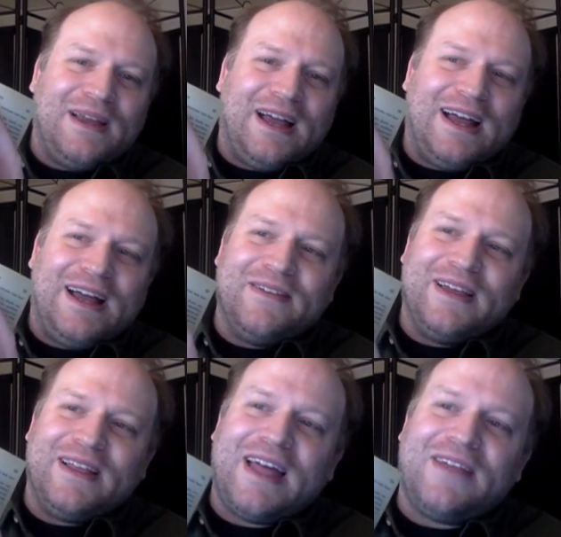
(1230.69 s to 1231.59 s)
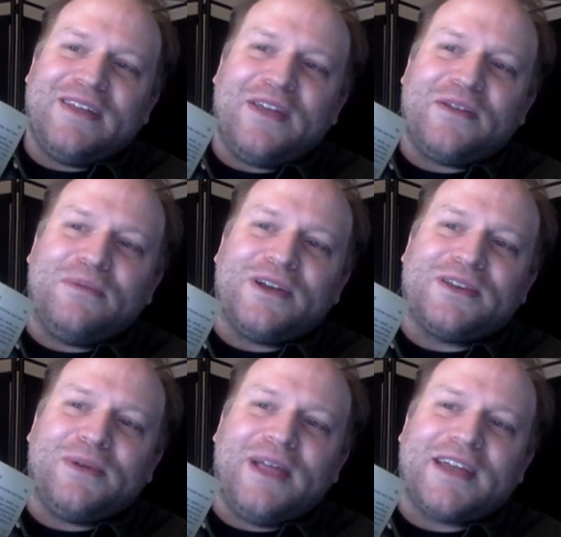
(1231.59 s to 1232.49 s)
A lot of the other
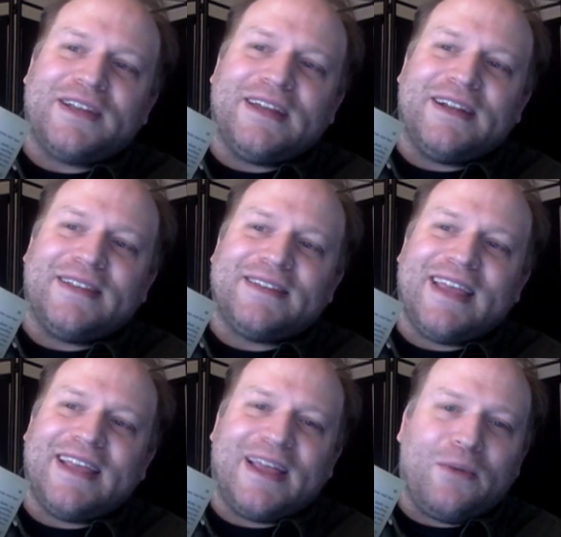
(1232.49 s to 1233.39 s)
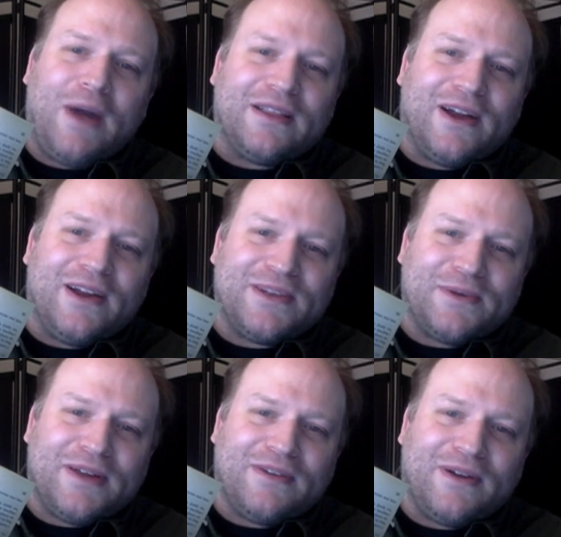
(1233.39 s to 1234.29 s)
books will actually, it'll say like wild cards or
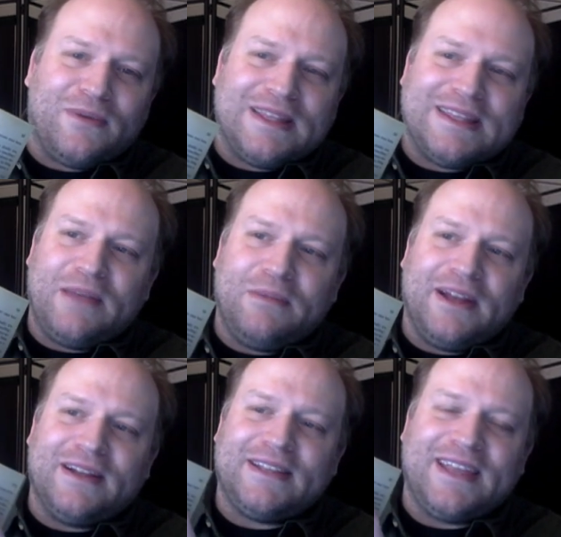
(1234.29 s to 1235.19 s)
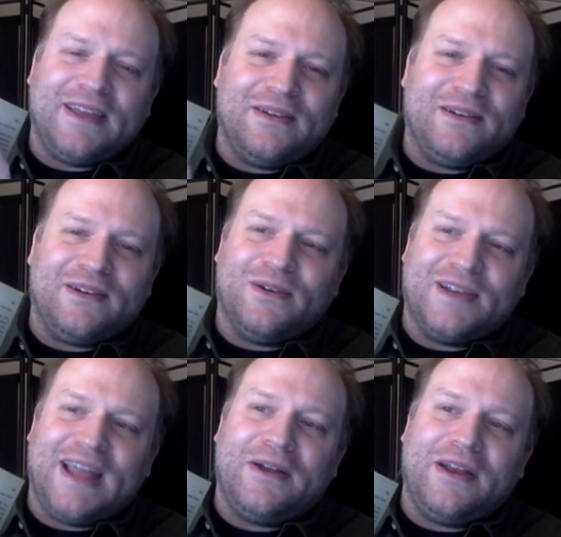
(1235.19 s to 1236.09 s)
whatever on one side, but it'll say, or
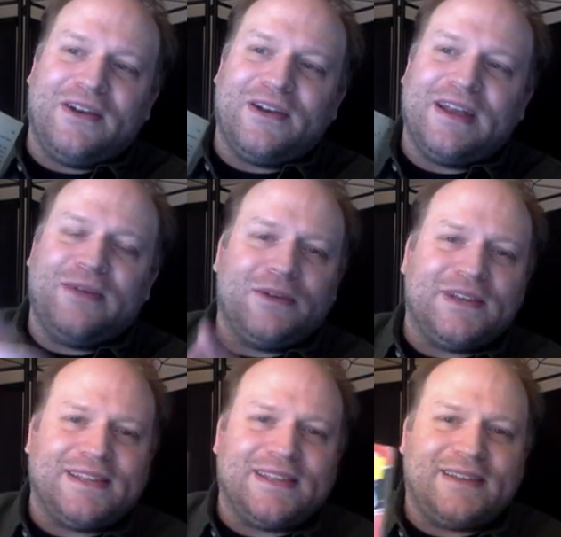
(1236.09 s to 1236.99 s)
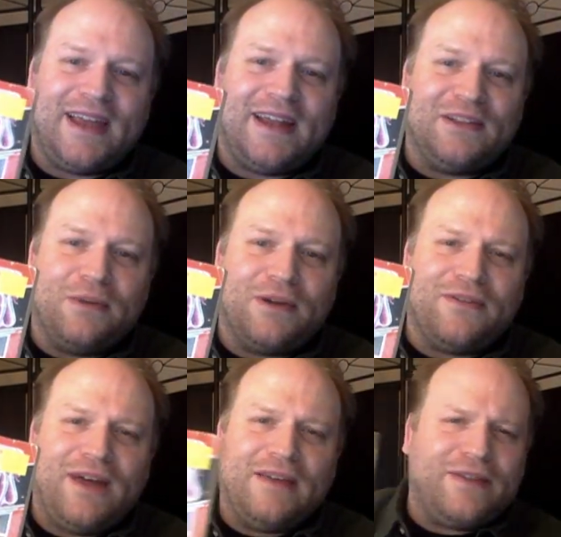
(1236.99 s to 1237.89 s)
Down and Dirty, which is the title of book
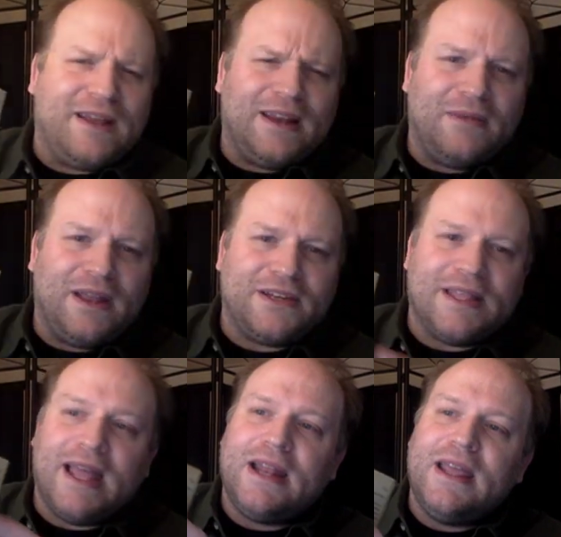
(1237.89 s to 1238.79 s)
5, if I didn't mention that.